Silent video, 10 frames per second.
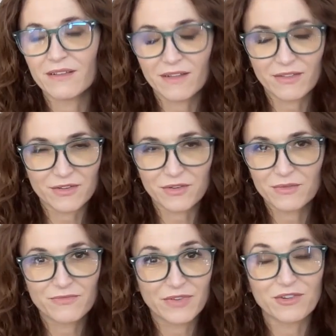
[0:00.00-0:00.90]
all the
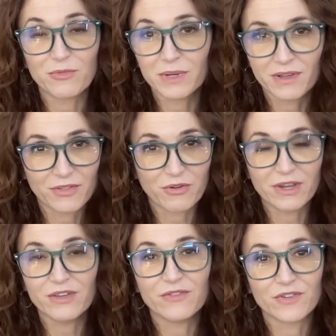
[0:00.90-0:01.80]
Vanderbilt, all the great
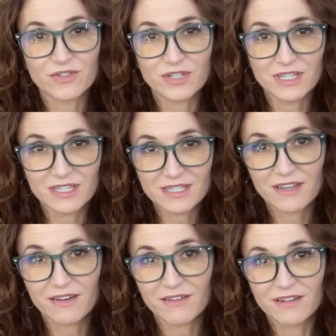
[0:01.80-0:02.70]
universities
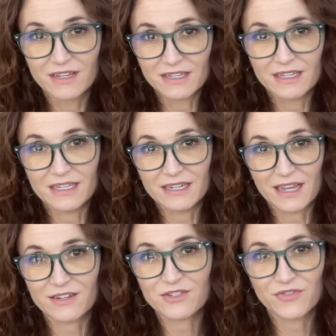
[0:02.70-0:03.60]
there in
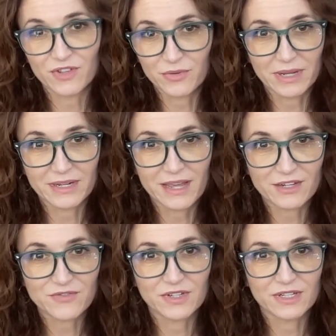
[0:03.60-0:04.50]
Nashville, around
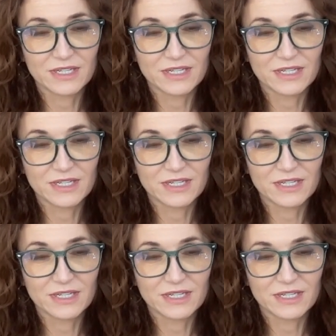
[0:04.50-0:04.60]
Nashville.